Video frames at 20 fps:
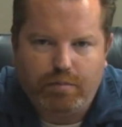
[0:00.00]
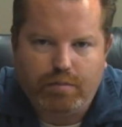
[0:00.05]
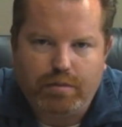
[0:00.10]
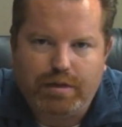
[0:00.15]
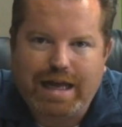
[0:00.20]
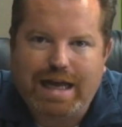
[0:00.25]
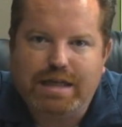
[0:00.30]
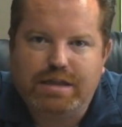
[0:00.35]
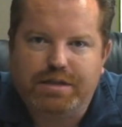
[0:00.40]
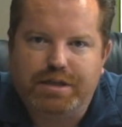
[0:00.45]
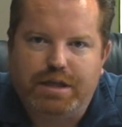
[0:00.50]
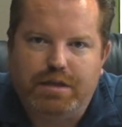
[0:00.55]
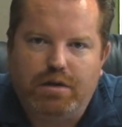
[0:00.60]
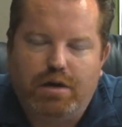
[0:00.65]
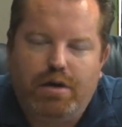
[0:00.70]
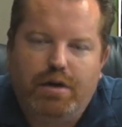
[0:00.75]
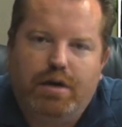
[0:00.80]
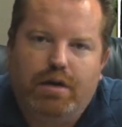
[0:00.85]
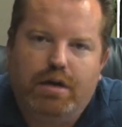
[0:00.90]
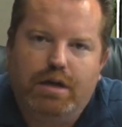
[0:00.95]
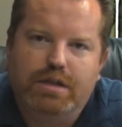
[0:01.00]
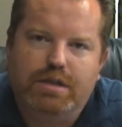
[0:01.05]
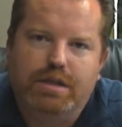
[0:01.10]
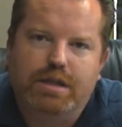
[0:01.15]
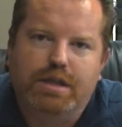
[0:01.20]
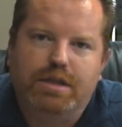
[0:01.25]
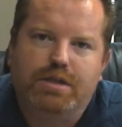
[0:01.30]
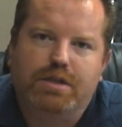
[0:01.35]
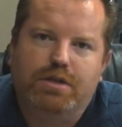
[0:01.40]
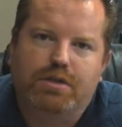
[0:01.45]
lasting longer
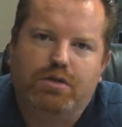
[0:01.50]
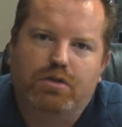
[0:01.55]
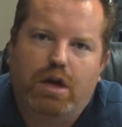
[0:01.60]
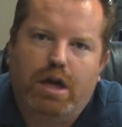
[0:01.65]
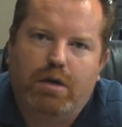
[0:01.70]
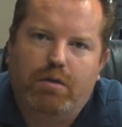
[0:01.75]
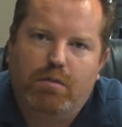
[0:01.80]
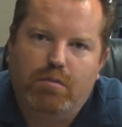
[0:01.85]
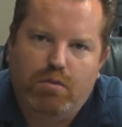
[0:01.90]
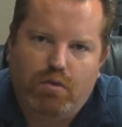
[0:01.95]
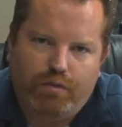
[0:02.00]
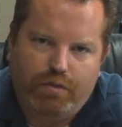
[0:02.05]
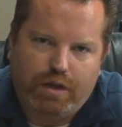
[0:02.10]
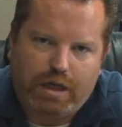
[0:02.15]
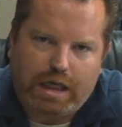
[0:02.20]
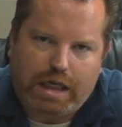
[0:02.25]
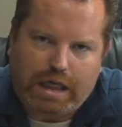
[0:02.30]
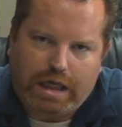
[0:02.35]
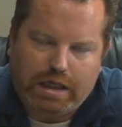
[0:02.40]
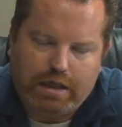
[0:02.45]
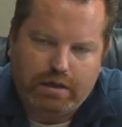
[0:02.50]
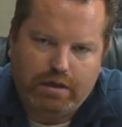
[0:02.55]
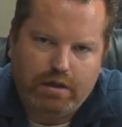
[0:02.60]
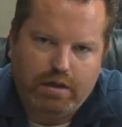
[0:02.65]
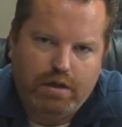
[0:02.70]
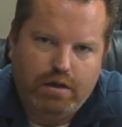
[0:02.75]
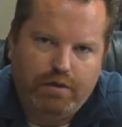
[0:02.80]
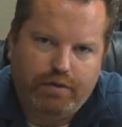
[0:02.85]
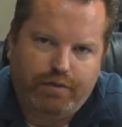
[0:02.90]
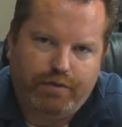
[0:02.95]
is to try and remove the heat
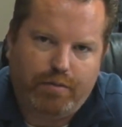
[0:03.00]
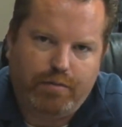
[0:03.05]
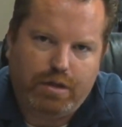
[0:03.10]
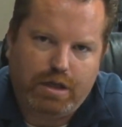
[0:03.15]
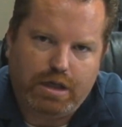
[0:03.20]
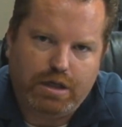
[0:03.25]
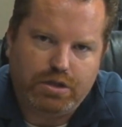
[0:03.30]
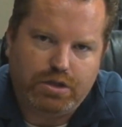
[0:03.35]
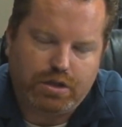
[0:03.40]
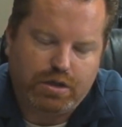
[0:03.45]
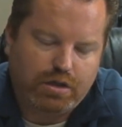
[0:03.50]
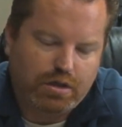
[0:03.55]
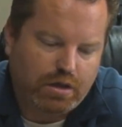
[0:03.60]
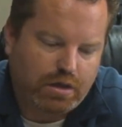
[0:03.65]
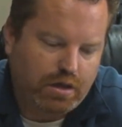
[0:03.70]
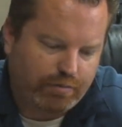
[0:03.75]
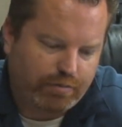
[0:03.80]
from the engine.